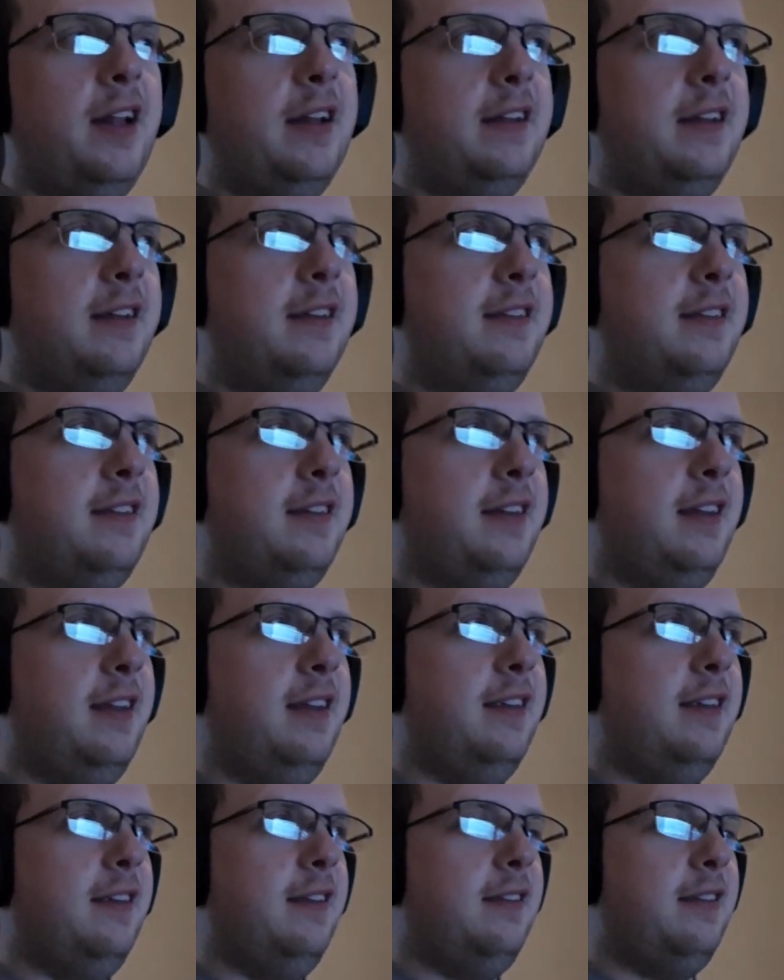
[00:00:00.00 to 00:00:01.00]

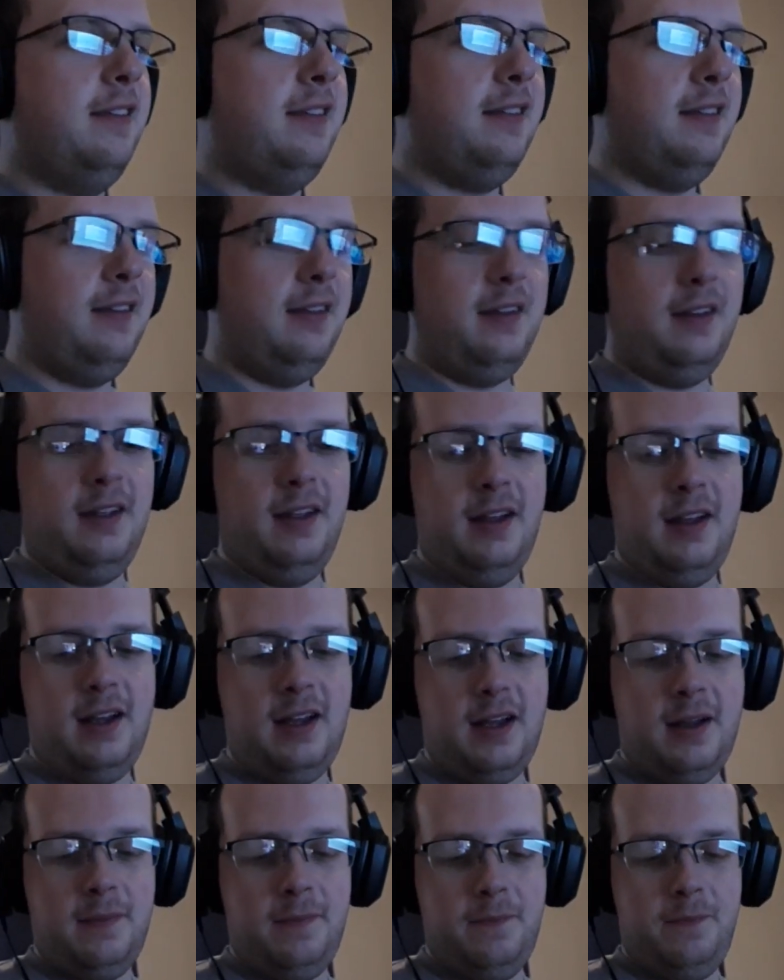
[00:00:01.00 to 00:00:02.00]
violinists is
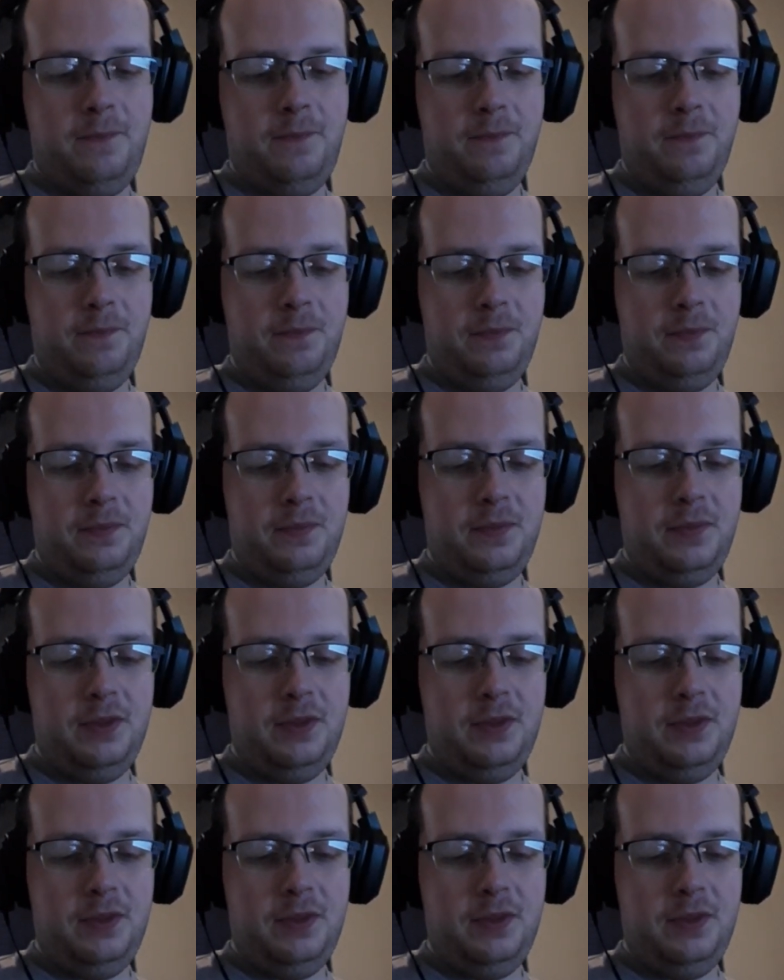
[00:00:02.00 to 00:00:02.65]
um,